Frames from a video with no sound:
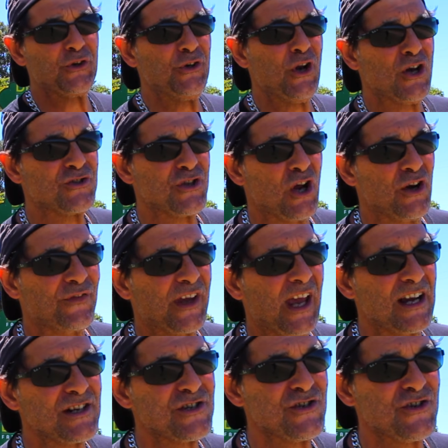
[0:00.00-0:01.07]
turn those
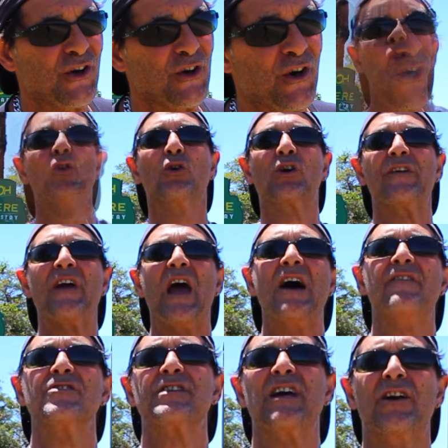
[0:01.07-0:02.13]
notifications on. Look, if you
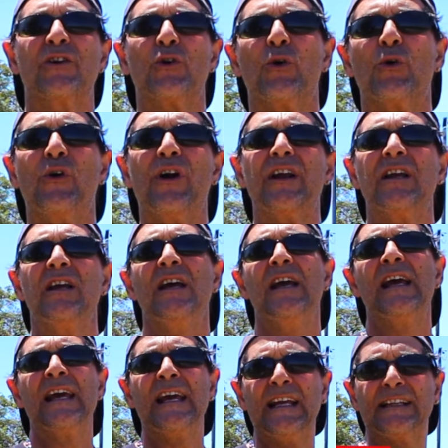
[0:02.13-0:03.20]
haven't done it already,
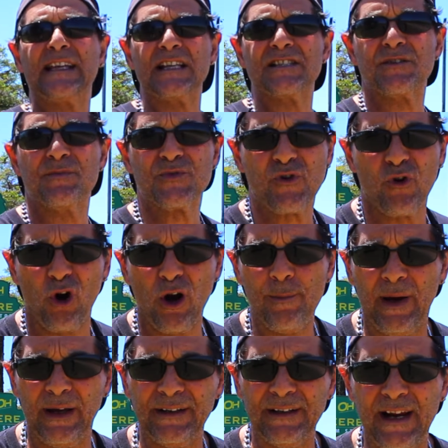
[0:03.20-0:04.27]
hit that subscribe
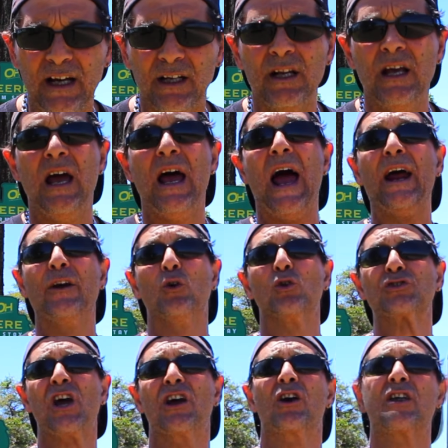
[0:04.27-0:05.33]
button out. And also,